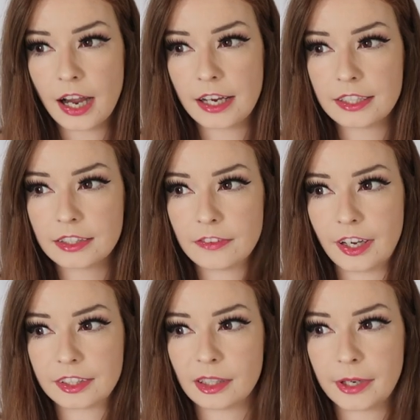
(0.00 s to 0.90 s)
I think the
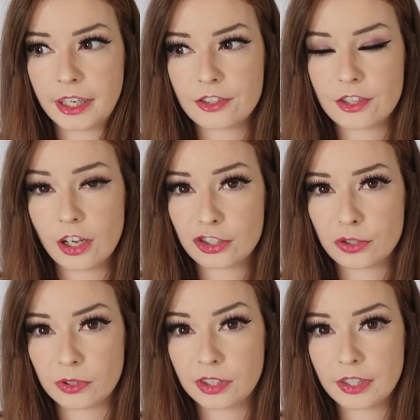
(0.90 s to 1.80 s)
fact that my hair is a lot
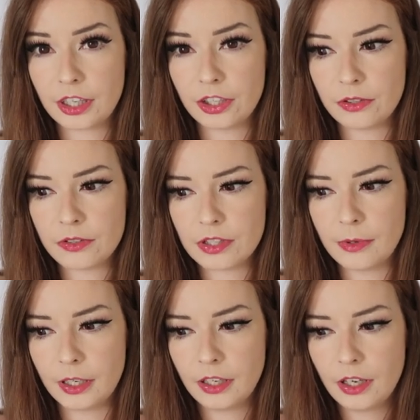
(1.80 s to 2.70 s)
shorter than it used to
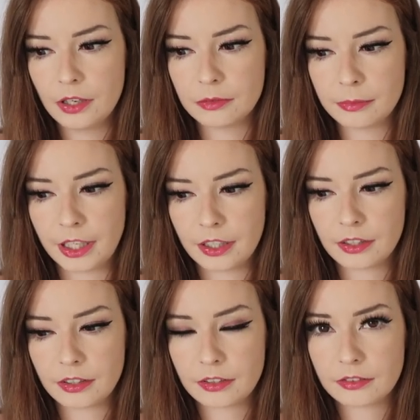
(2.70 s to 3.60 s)
be will
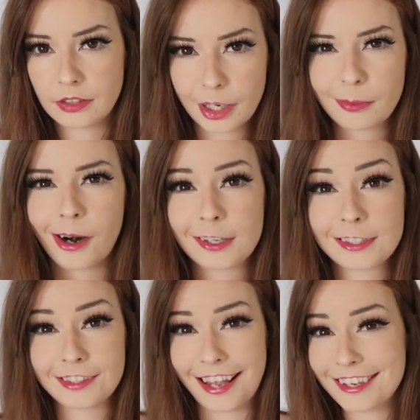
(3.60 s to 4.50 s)
make hair
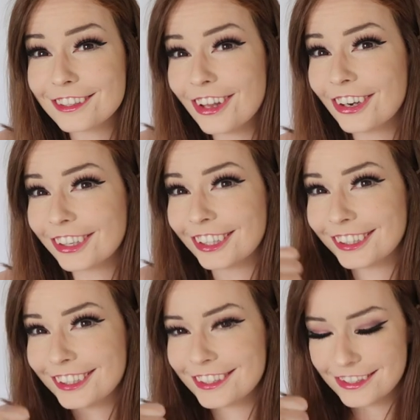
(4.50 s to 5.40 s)
products last
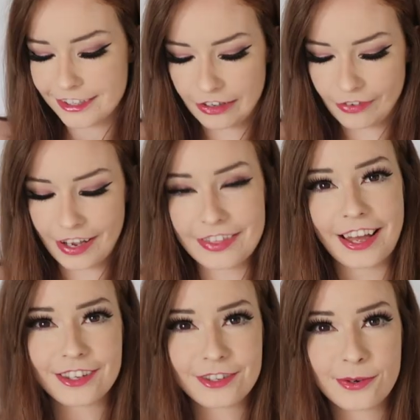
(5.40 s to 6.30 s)
longer. So
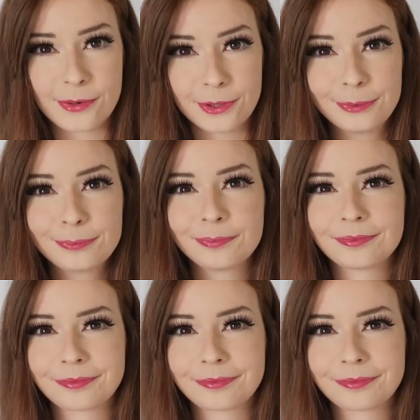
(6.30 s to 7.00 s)
that's cool.